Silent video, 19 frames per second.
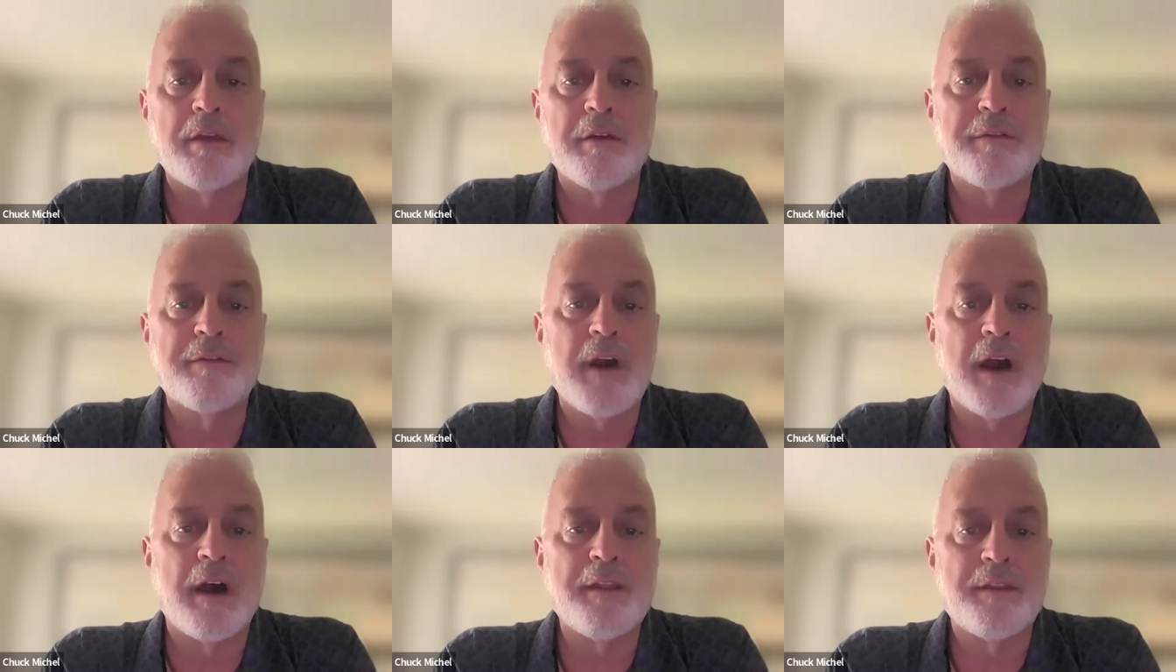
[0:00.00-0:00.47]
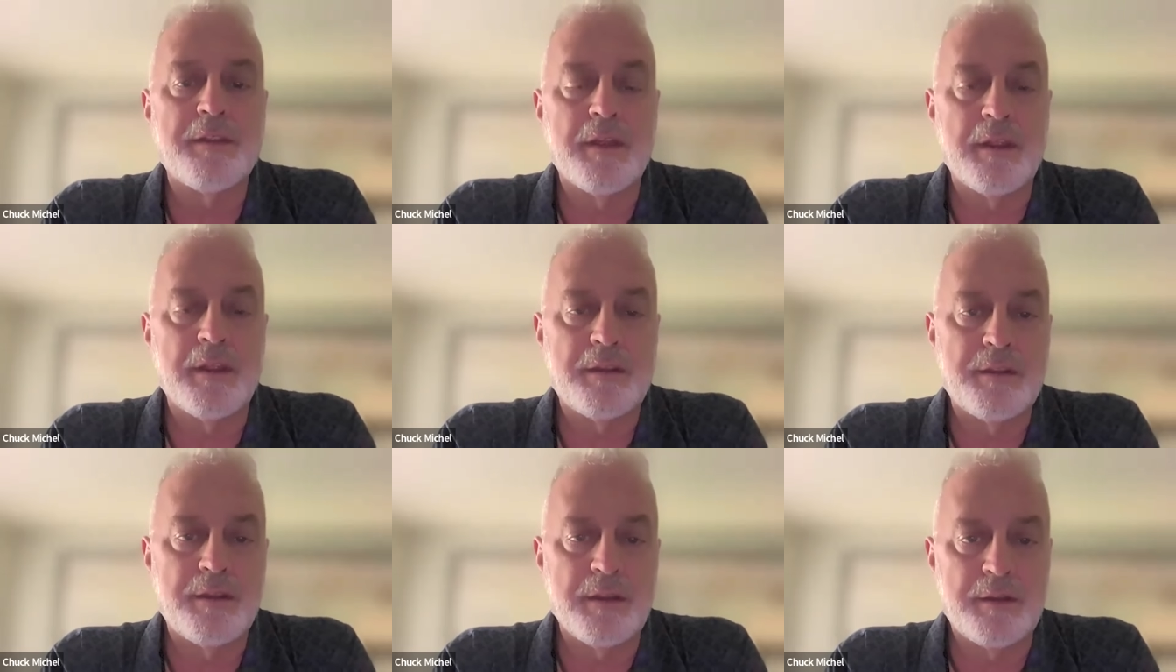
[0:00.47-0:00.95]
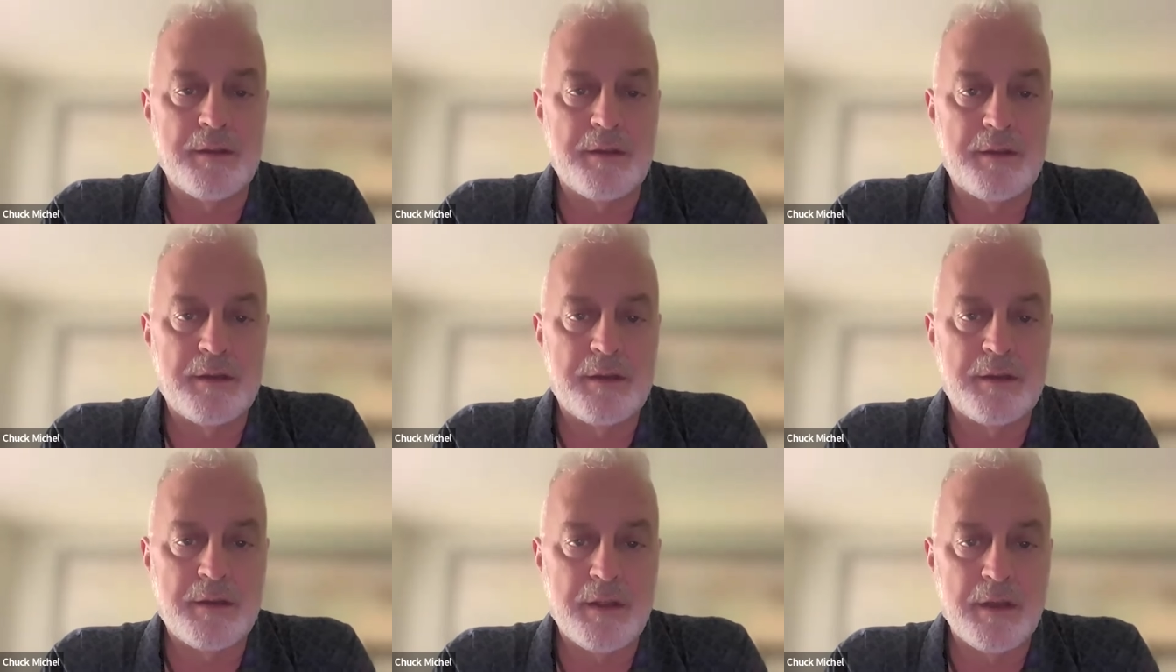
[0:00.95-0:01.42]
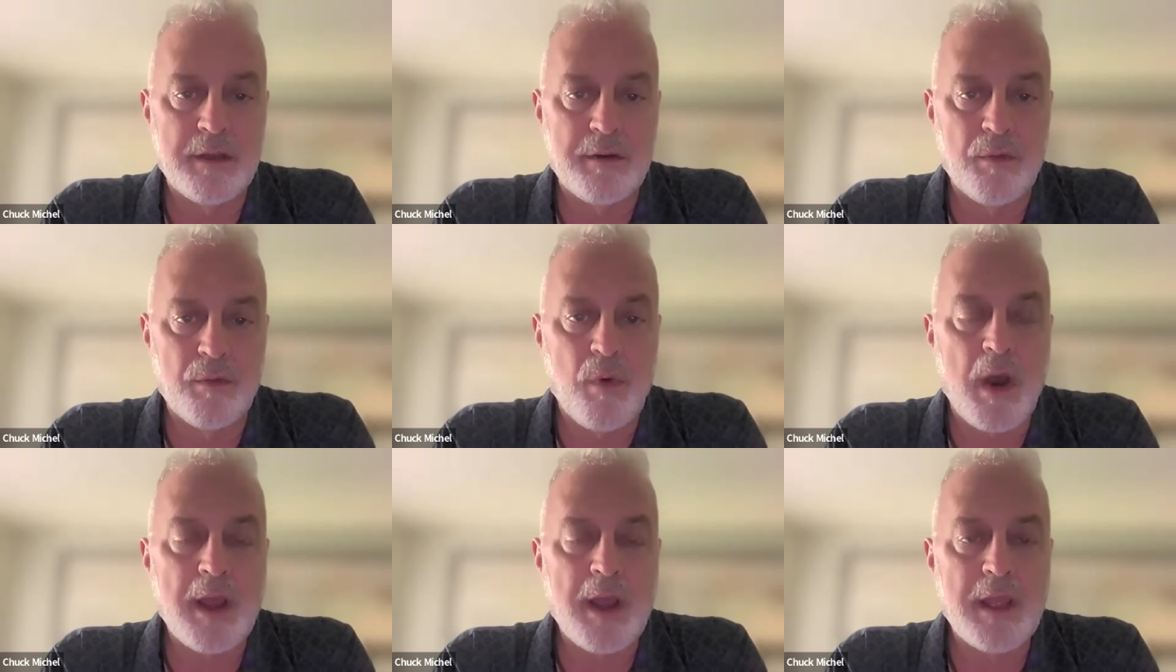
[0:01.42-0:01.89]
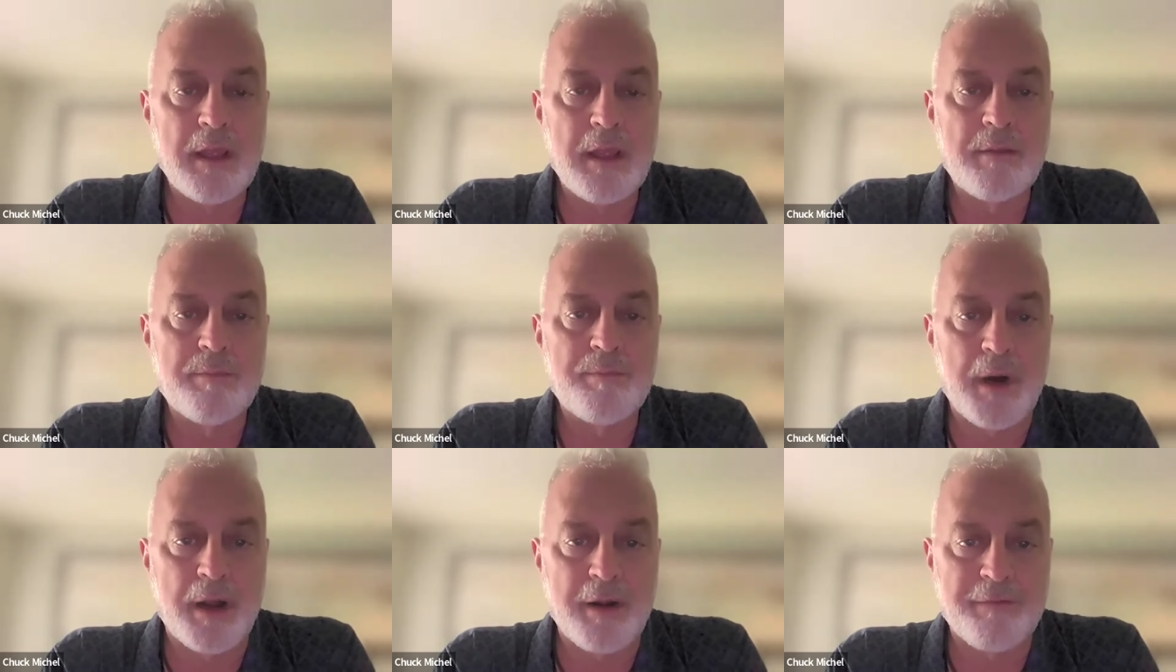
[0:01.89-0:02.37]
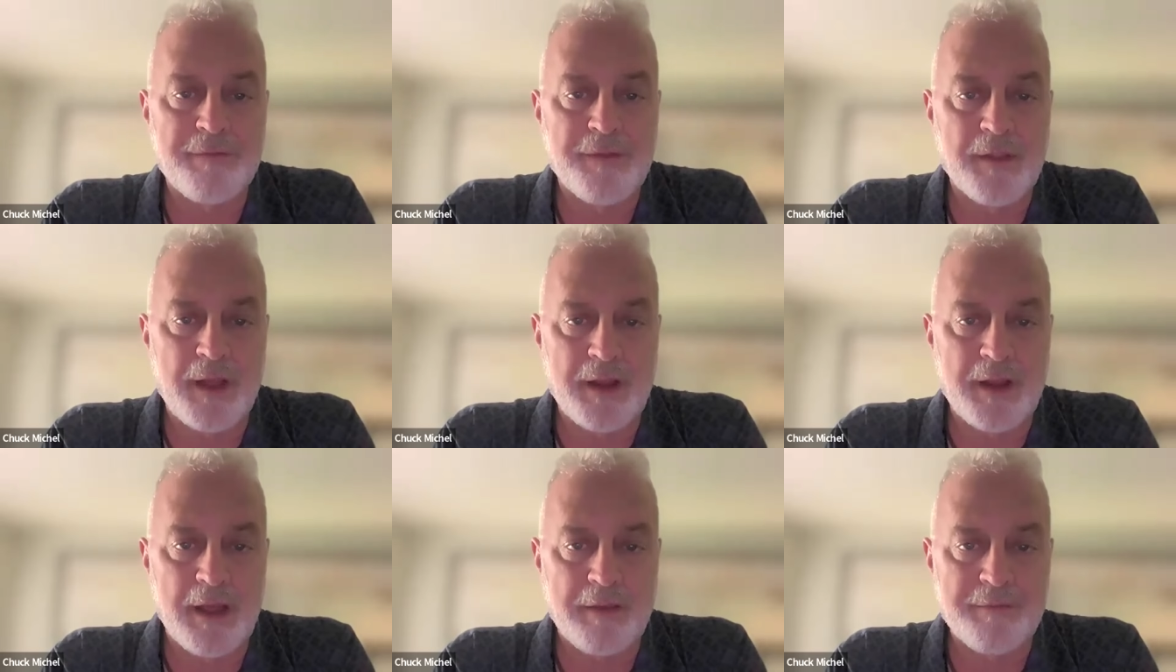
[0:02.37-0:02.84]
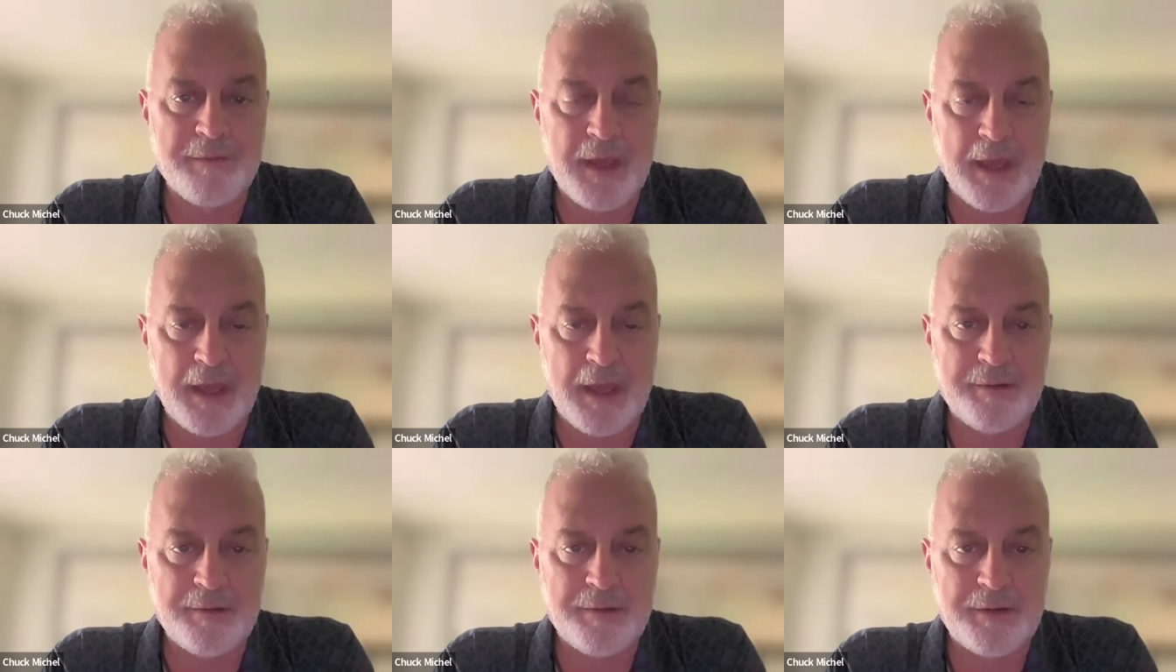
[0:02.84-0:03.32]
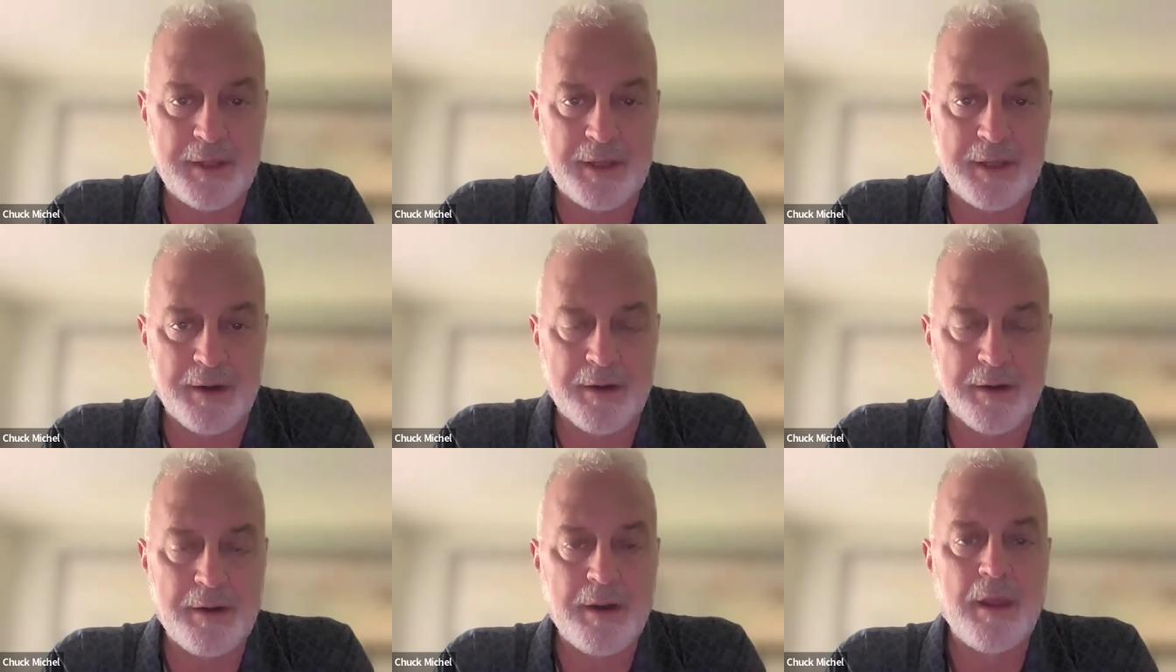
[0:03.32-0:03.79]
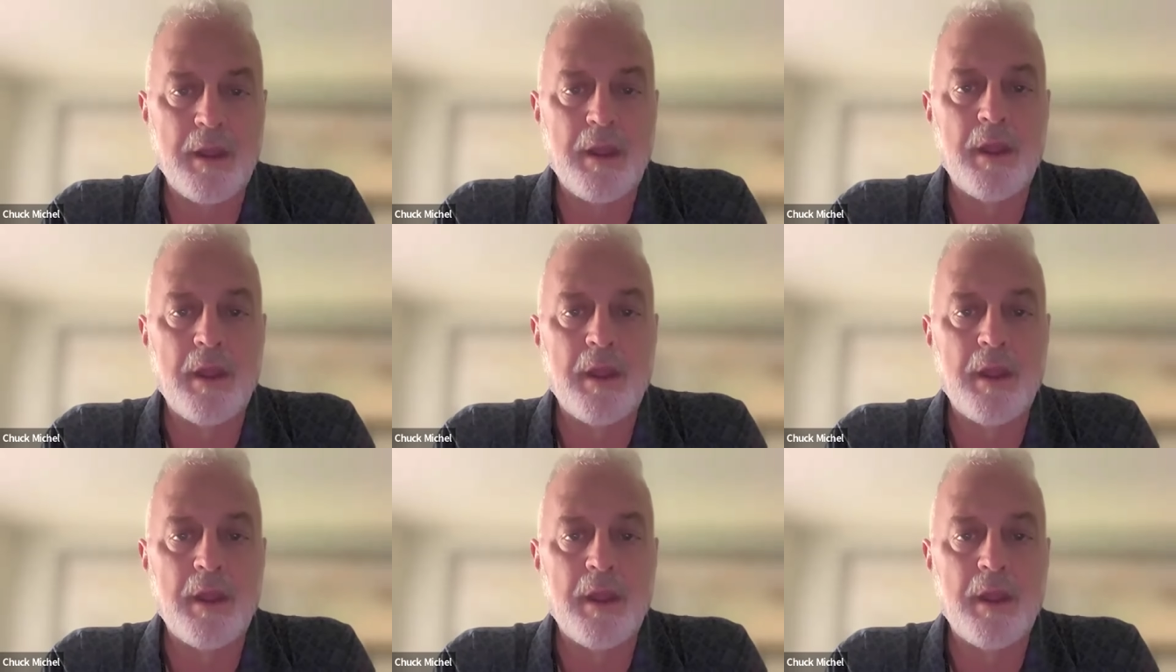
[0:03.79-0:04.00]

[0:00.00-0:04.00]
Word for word: You've got the the Hawaii butterfly knife case, Teeter.